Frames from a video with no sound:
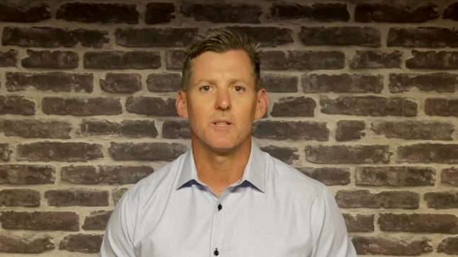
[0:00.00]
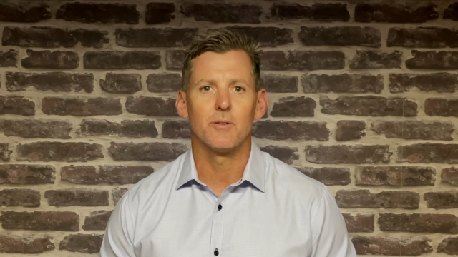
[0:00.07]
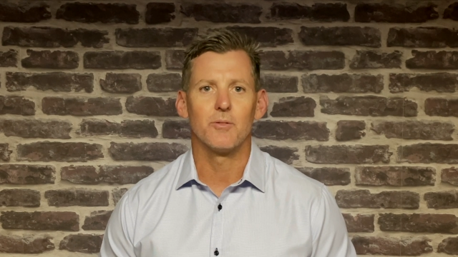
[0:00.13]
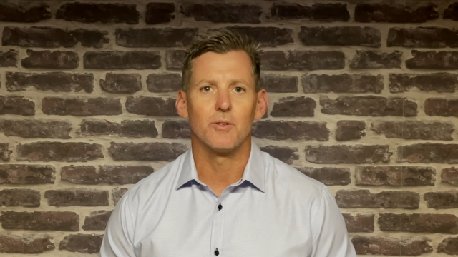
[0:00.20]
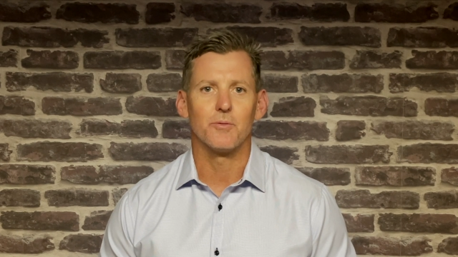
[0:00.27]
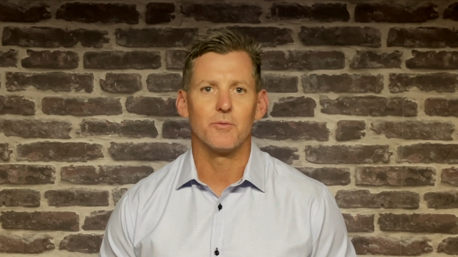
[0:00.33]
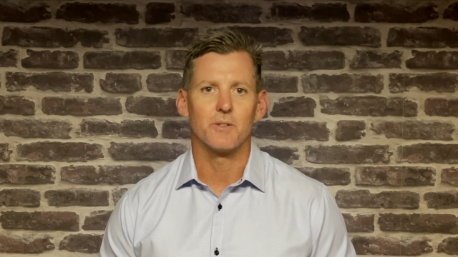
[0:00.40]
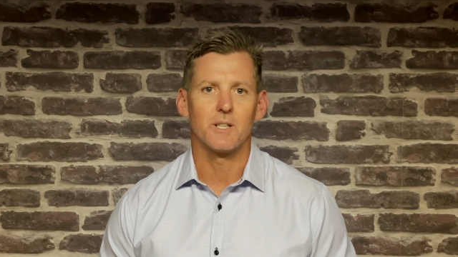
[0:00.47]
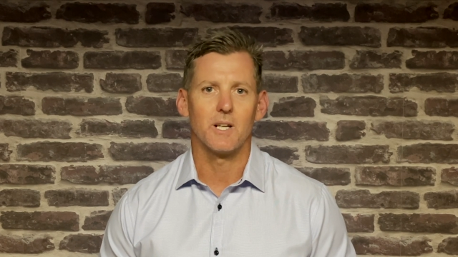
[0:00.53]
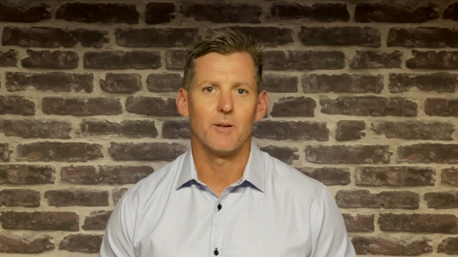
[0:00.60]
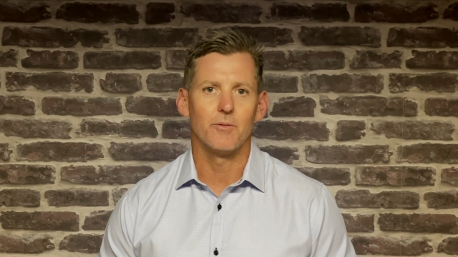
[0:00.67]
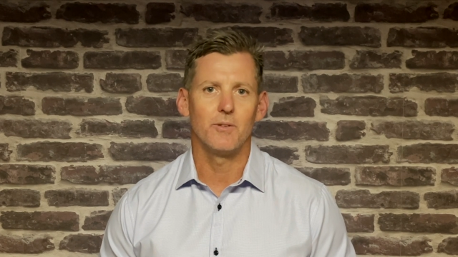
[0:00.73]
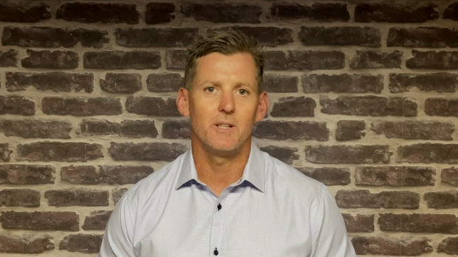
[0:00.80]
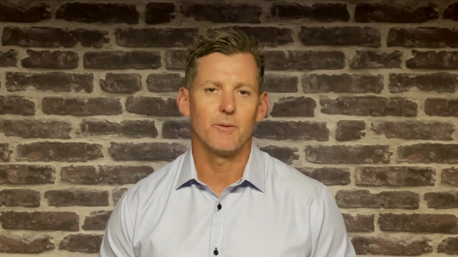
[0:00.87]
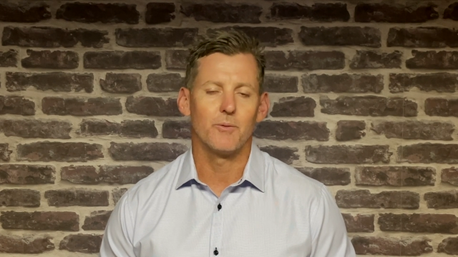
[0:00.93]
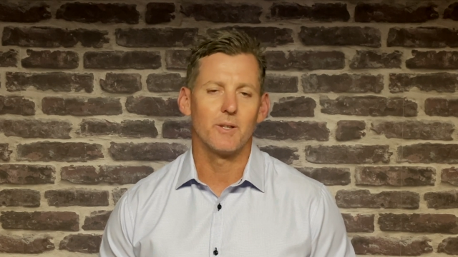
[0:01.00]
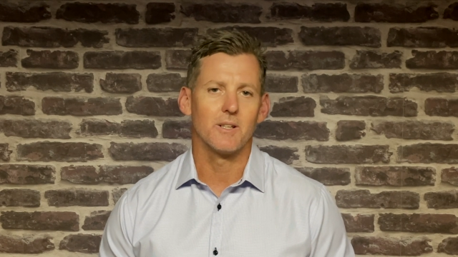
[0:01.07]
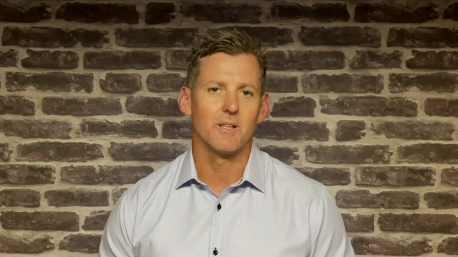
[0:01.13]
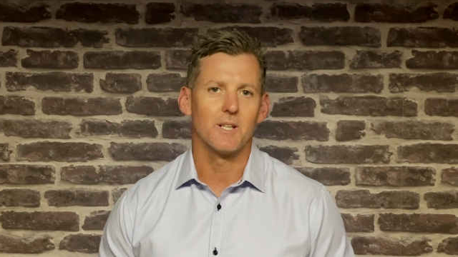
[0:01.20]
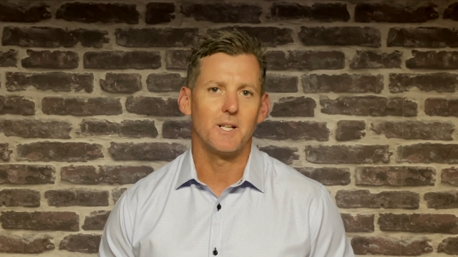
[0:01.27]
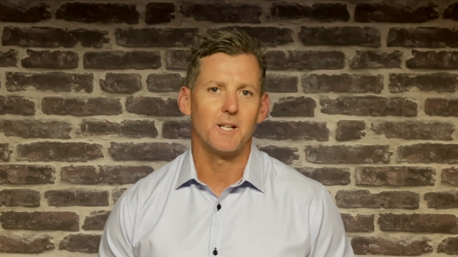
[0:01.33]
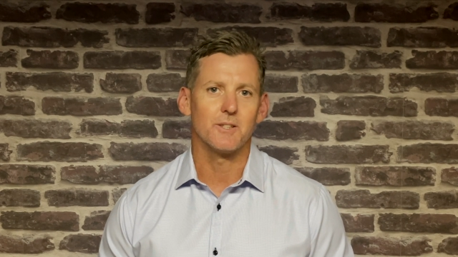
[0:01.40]
level of recovery and we
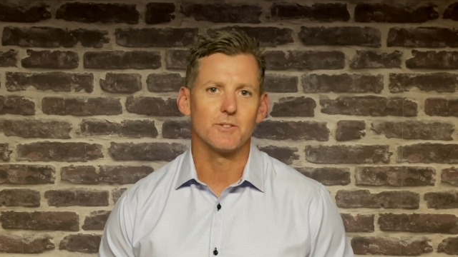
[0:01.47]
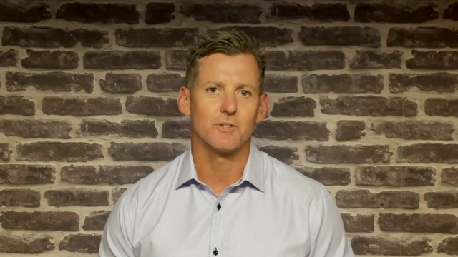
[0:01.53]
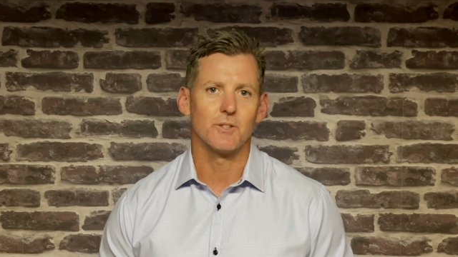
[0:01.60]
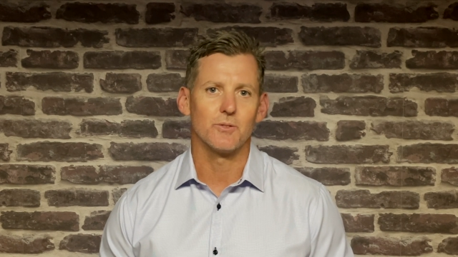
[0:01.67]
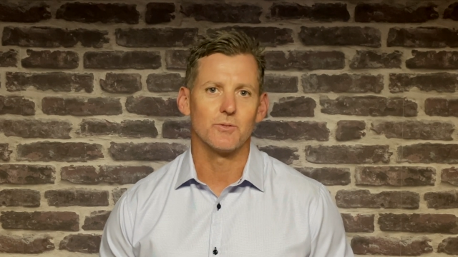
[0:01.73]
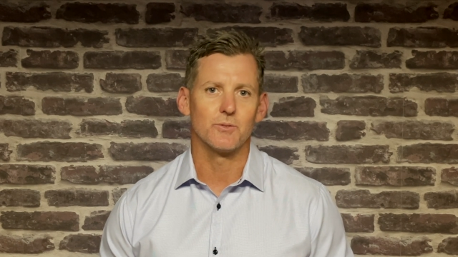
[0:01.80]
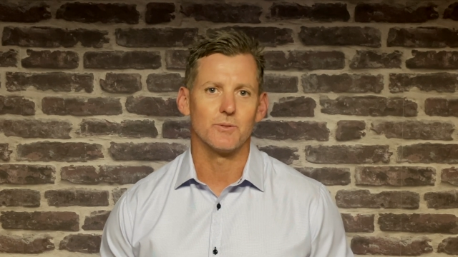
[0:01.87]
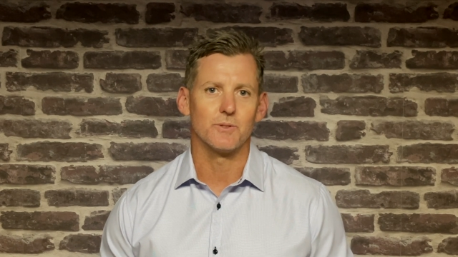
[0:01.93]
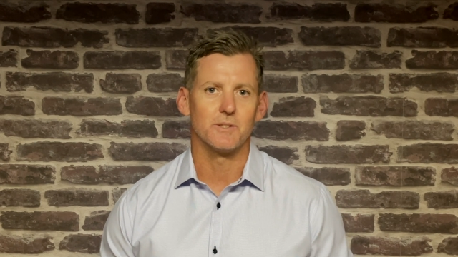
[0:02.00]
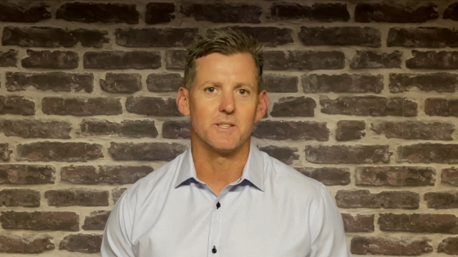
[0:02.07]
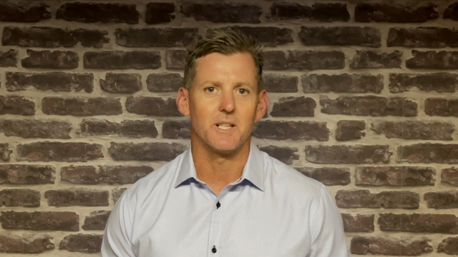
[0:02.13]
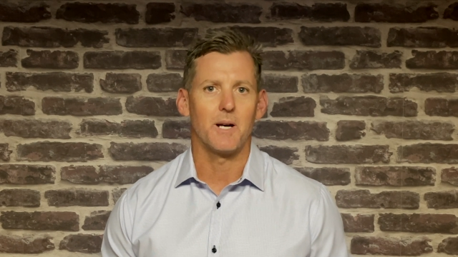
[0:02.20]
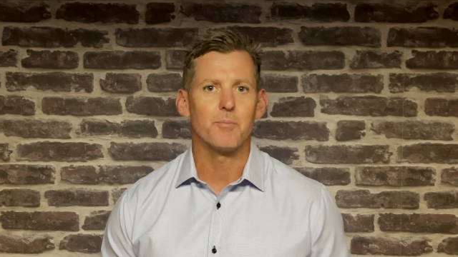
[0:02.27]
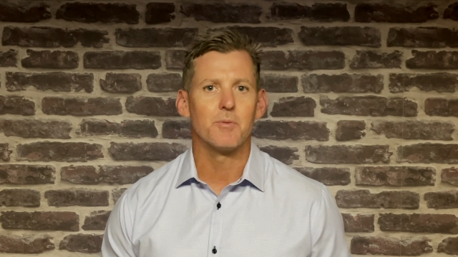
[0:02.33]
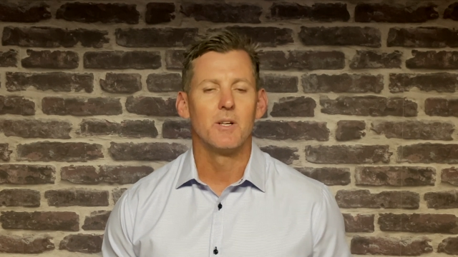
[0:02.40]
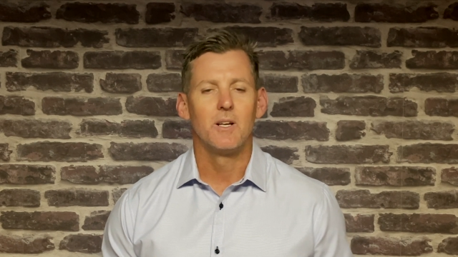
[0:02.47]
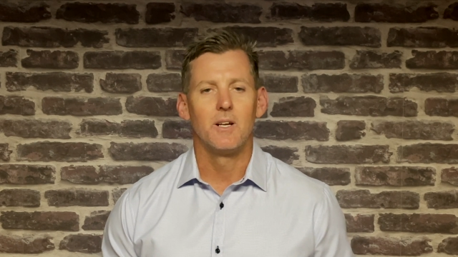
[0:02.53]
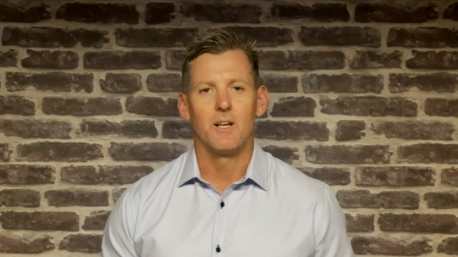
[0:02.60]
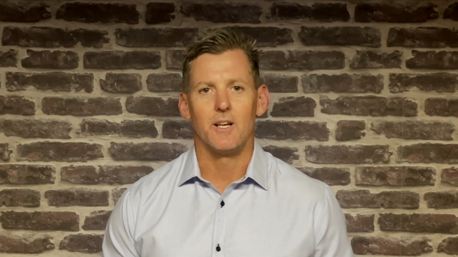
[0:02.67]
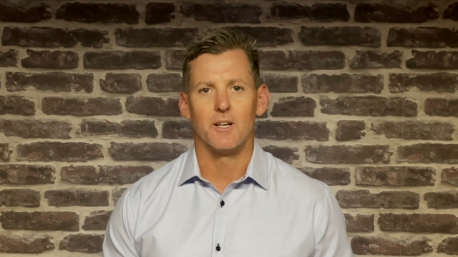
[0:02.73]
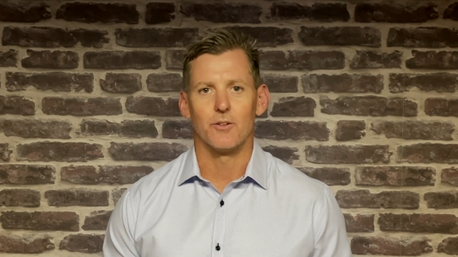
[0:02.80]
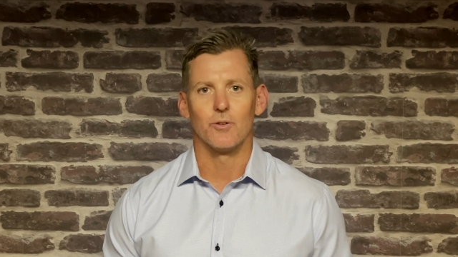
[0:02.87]
can allow ourselves to adapt
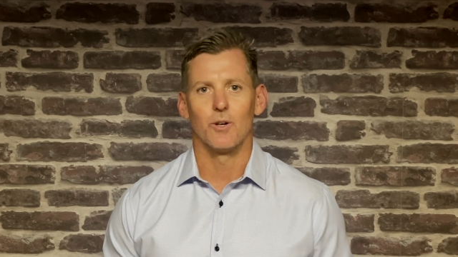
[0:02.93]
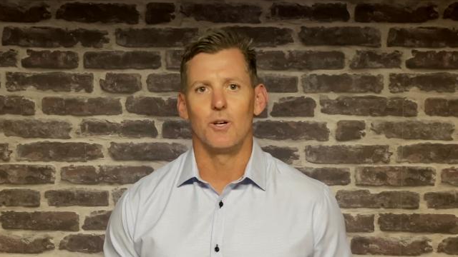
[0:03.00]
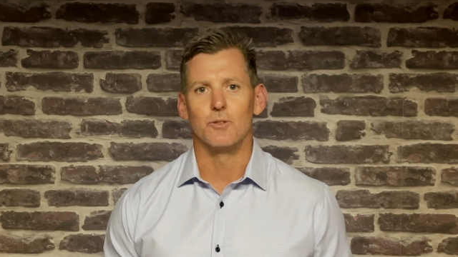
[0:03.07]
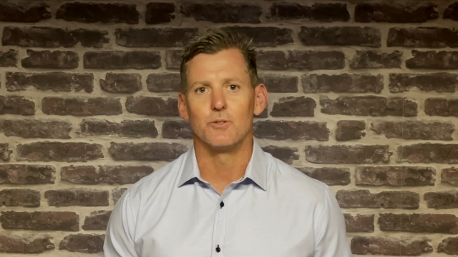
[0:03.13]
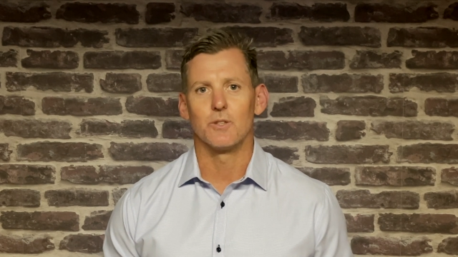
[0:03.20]
and grow.